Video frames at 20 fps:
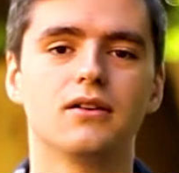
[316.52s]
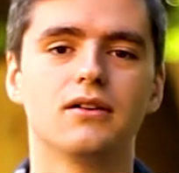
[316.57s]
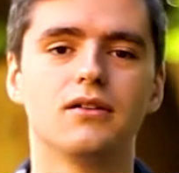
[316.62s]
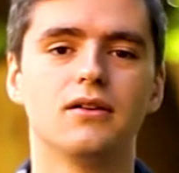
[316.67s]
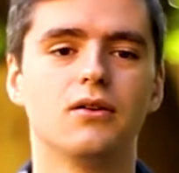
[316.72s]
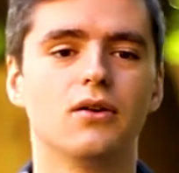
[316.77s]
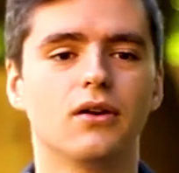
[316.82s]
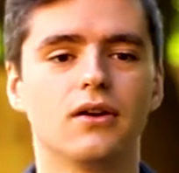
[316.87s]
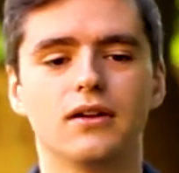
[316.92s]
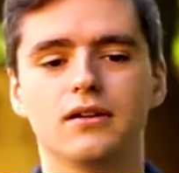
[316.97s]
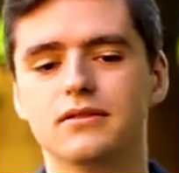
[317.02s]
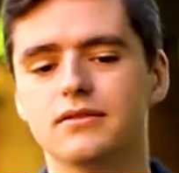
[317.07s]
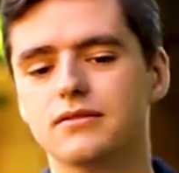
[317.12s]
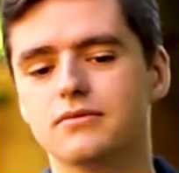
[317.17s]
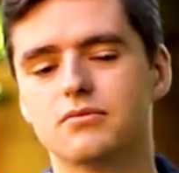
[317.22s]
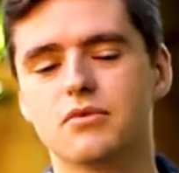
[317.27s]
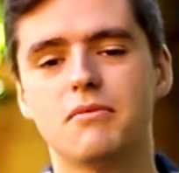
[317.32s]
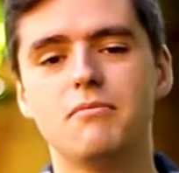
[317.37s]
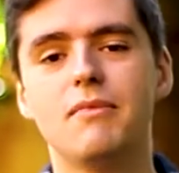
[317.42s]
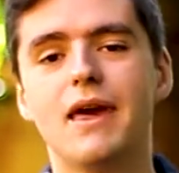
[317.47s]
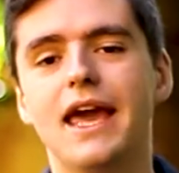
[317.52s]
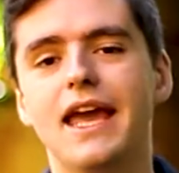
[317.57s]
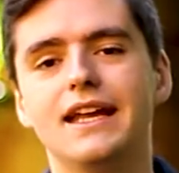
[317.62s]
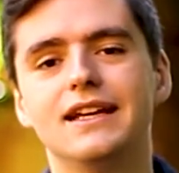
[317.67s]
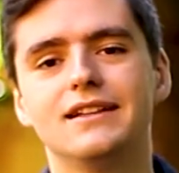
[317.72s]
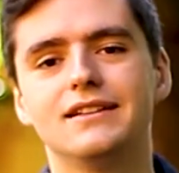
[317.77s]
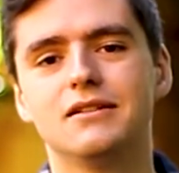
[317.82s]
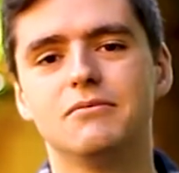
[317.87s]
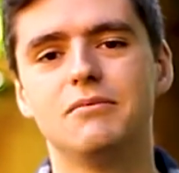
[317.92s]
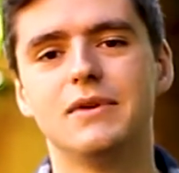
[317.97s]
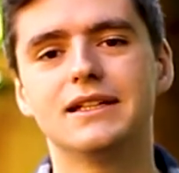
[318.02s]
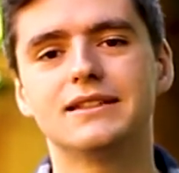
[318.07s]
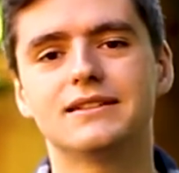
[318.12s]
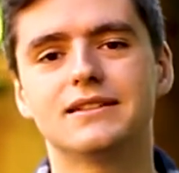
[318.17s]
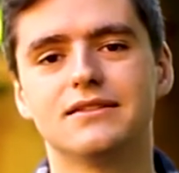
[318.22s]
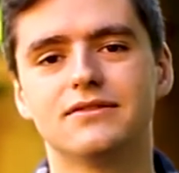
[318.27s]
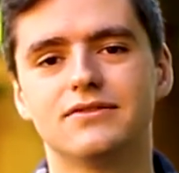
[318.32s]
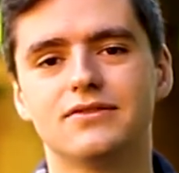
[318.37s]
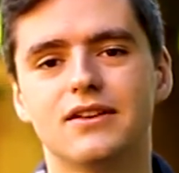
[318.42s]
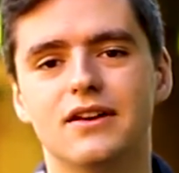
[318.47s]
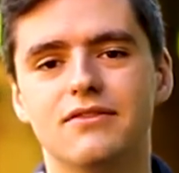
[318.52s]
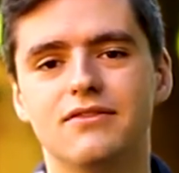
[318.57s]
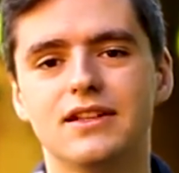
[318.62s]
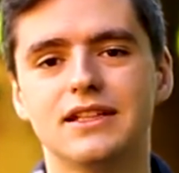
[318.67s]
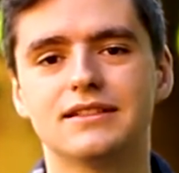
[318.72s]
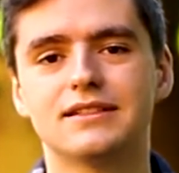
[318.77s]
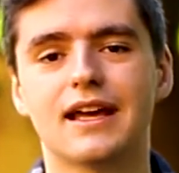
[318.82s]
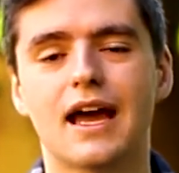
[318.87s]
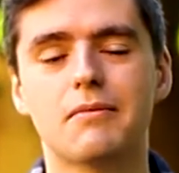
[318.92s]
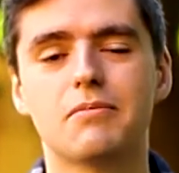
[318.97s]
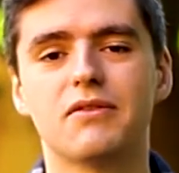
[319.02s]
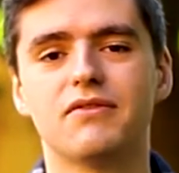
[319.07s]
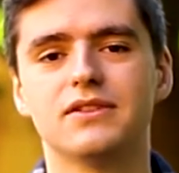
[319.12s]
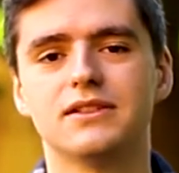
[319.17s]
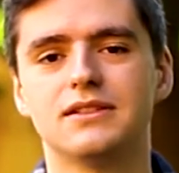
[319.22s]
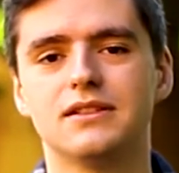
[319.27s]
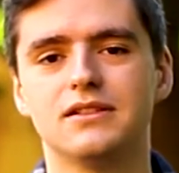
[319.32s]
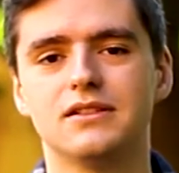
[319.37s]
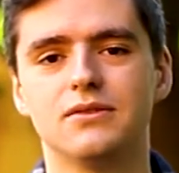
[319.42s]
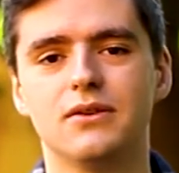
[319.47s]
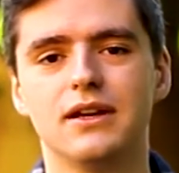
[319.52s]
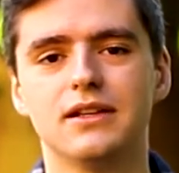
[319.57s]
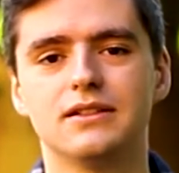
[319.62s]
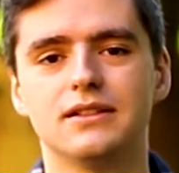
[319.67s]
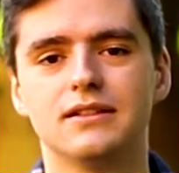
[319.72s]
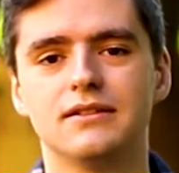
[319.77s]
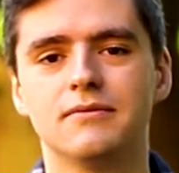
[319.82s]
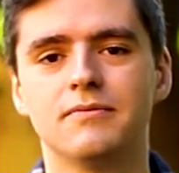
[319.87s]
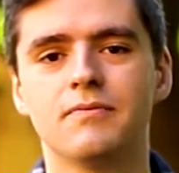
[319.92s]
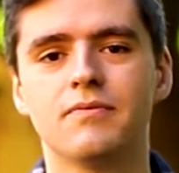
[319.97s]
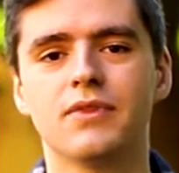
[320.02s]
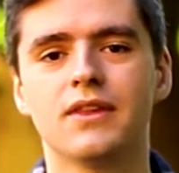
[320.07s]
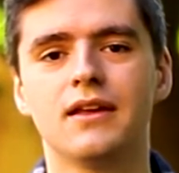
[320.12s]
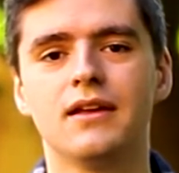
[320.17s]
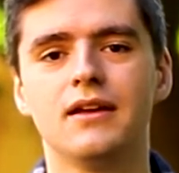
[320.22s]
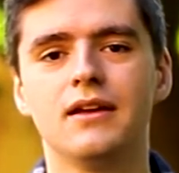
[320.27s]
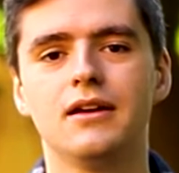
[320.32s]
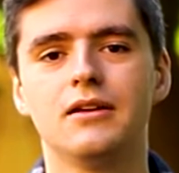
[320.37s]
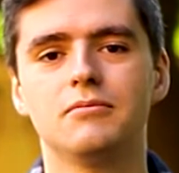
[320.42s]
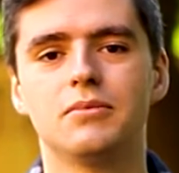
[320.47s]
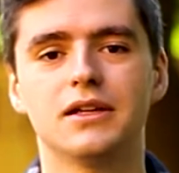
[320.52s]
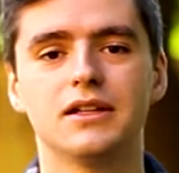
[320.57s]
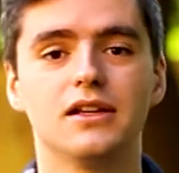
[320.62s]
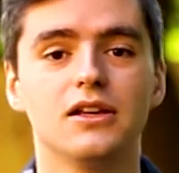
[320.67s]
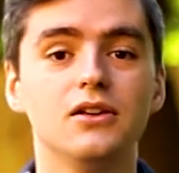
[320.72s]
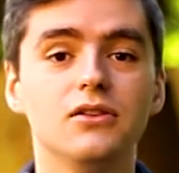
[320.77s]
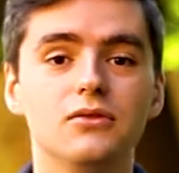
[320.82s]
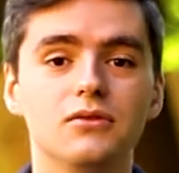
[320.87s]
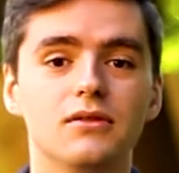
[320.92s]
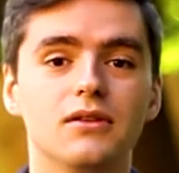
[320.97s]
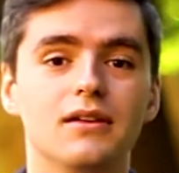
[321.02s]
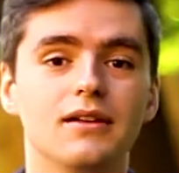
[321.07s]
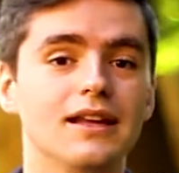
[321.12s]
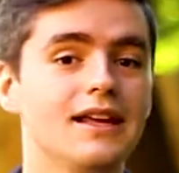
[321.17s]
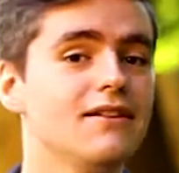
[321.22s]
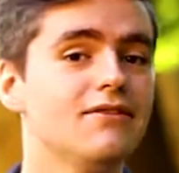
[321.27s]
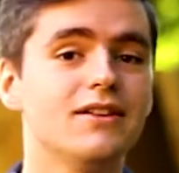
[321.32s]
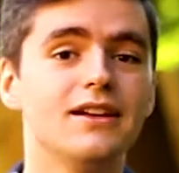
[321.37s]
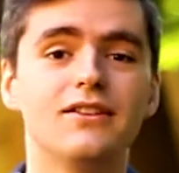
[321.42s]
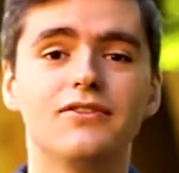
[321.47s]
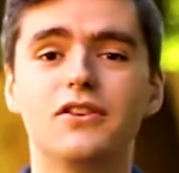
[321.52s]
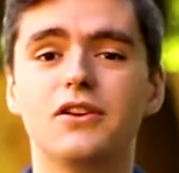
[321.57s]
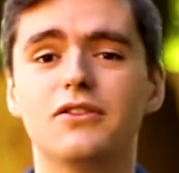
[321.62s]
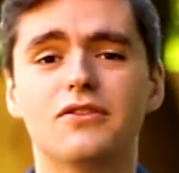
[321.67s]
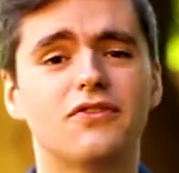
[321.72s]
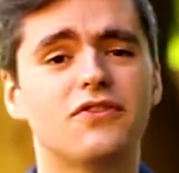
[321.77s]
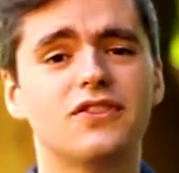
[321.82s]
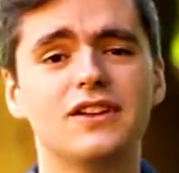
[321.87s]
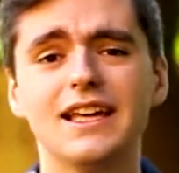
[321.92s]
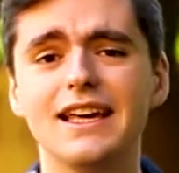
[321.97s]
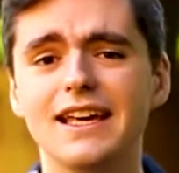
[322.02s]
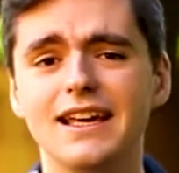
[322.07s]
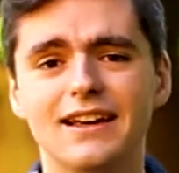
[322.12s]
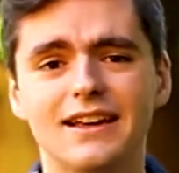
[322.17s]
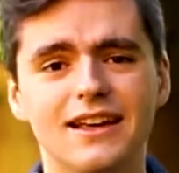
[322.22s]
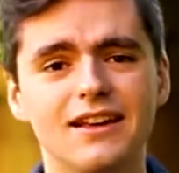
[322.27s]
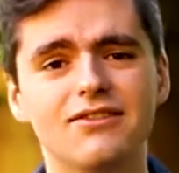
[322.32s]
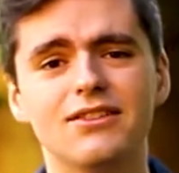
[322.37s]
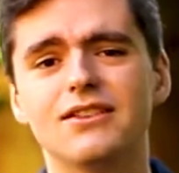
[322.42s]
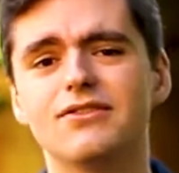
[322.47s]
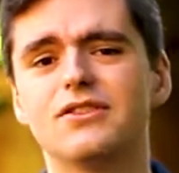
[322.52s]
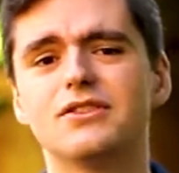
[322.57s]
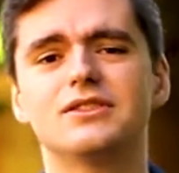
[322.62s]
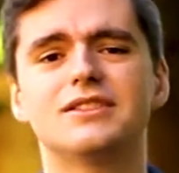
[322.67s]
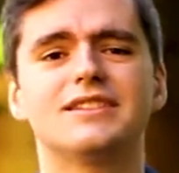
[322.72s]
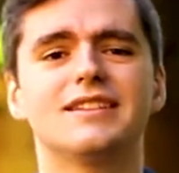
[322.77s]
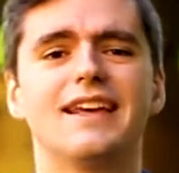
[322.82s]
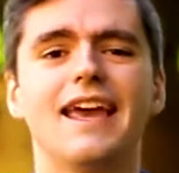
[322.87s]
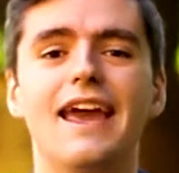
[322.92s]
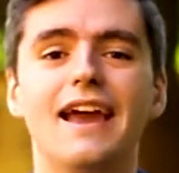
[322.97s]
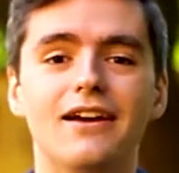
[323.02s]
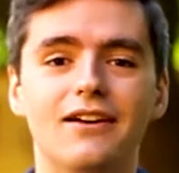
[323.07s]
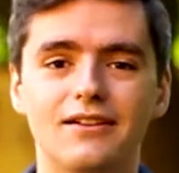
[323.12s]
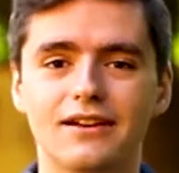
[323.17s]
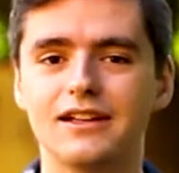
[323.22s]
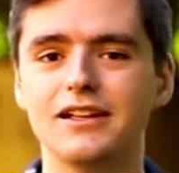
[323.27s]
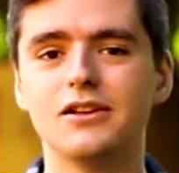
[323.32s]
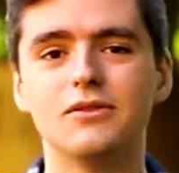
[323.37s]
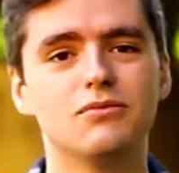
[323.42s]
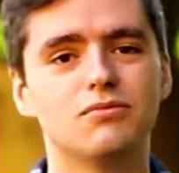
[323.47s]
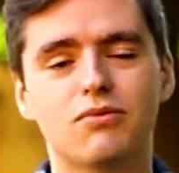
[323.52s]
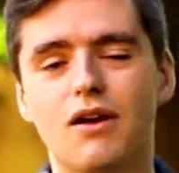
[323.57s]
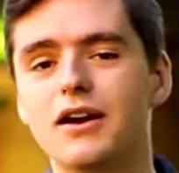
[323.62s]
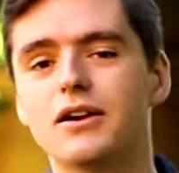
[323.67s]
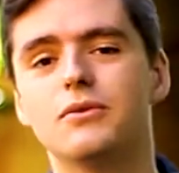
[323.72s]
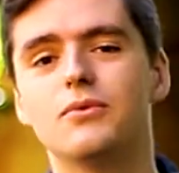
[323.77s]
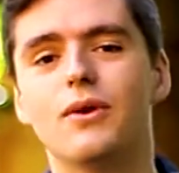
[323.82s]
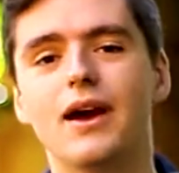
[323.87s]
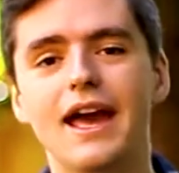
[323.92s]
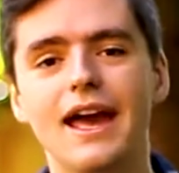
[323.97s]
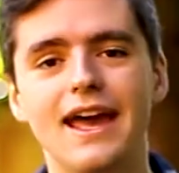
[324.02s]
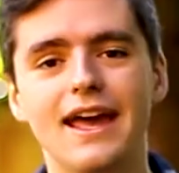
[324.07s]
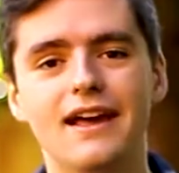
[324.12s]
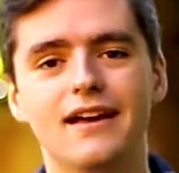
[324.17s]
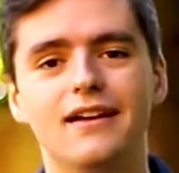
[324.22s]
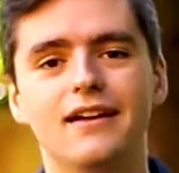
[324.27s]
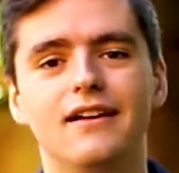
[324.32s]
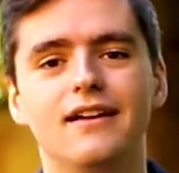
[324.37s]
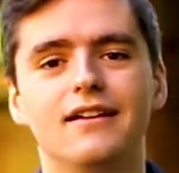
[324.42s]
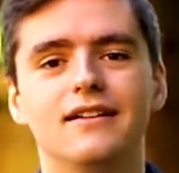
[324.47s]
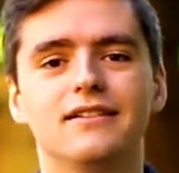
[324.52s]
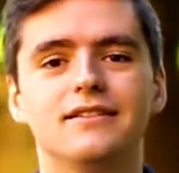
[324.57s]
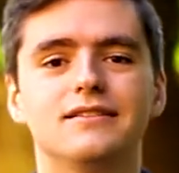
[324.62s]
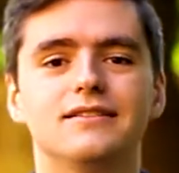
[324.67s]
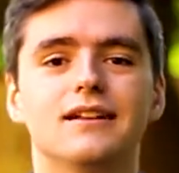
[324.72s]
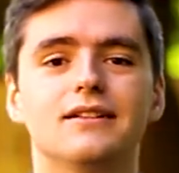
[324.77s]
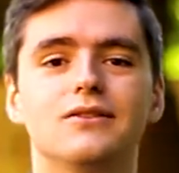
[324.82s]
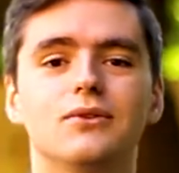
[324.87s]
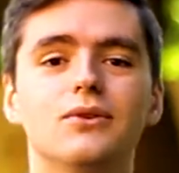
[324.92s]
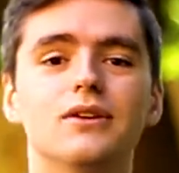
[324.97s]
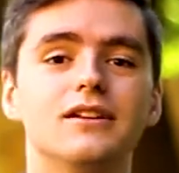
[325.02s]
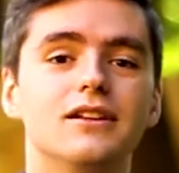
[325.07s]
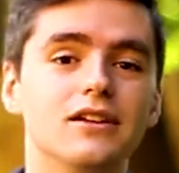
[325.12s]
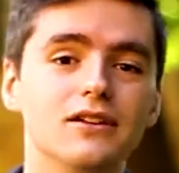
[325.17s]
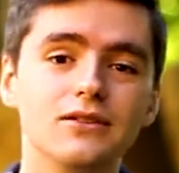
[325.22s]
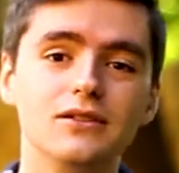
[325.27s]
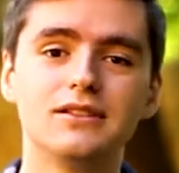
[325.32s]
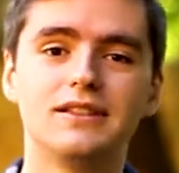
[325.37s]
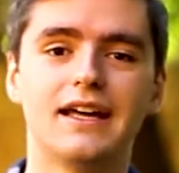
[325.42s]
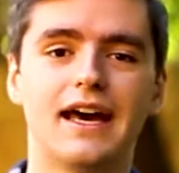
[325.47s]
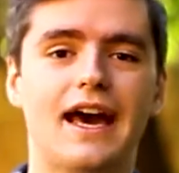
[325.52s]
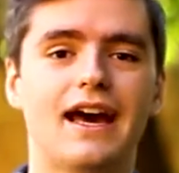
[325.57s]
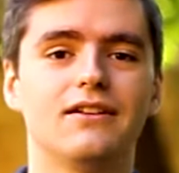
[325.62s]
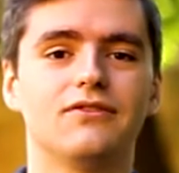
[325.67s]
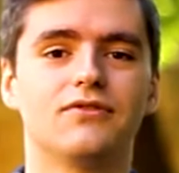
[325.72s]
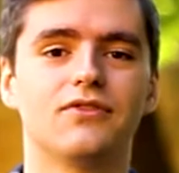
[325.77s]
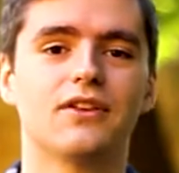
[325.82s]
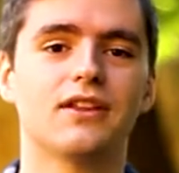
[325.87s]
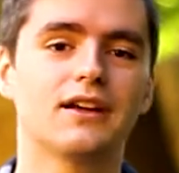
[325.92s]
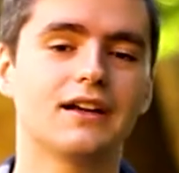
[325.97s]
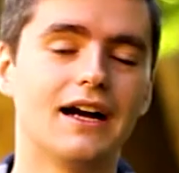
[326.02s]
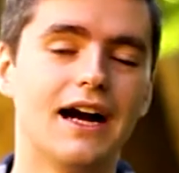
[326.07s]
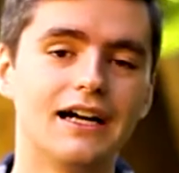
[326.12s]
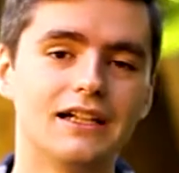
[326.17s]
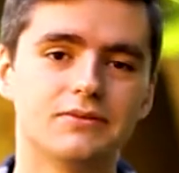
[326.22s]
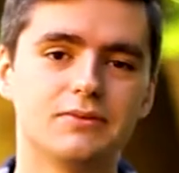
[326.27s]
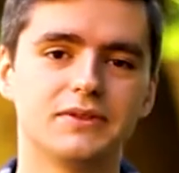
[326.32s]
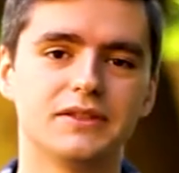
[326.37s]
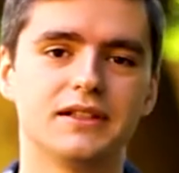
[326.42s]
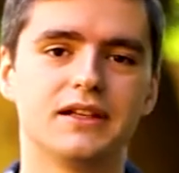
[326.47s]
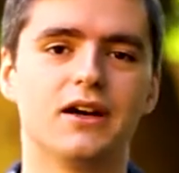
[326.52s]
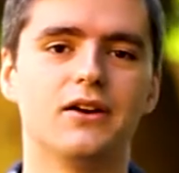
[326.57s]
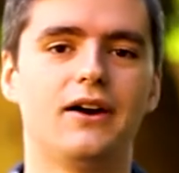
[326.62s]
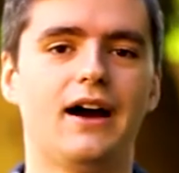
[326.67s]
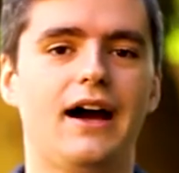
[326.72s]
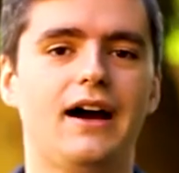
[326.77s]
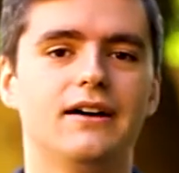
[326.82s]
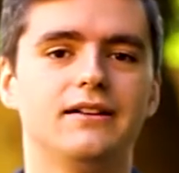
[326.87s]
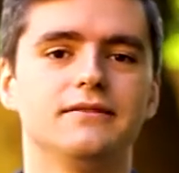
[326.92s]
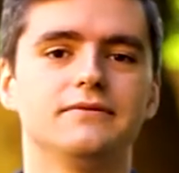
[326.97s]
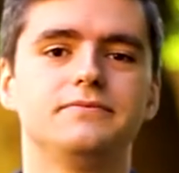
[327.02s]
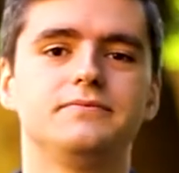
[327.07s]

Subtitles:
or remain in the midst of this type of a situation. But you, even if you're fleeing, even if you're scared and you run away, the Lord used that for the gospel to go out.